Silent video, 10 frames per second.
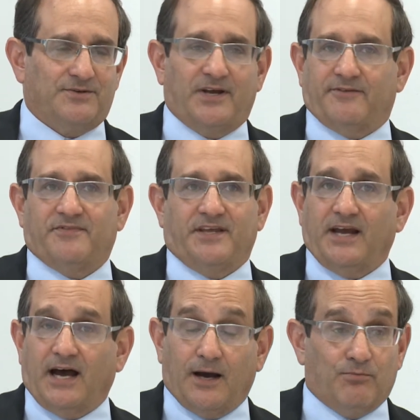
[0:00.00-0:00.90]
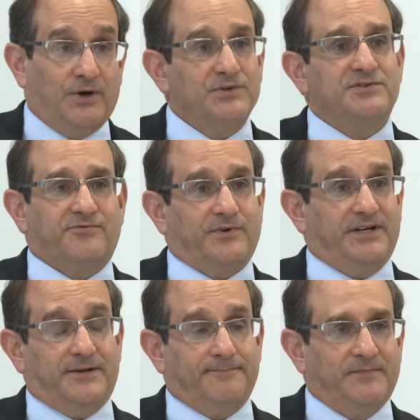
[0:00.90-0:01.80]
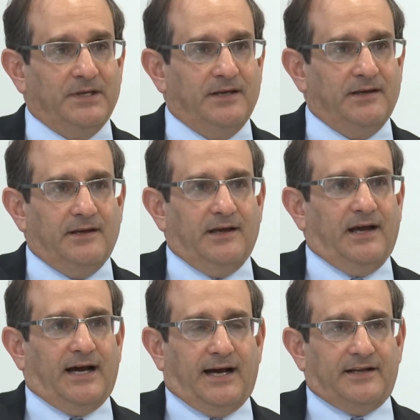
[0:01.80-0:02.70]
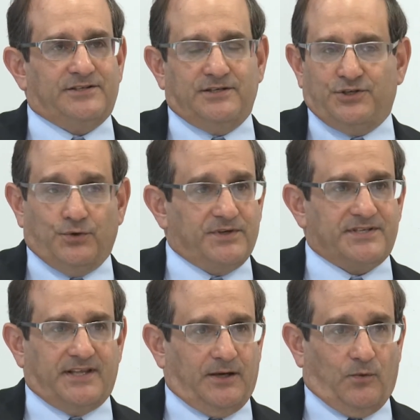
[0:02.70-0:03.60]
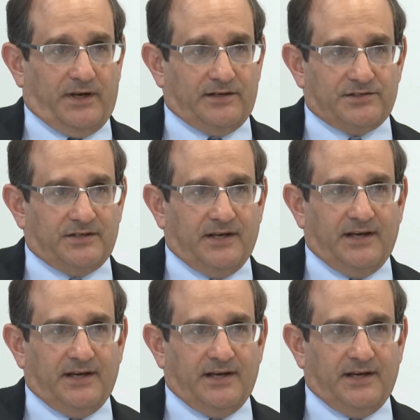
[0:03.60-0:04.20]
who have the utmost freedom uh, to do as they wish.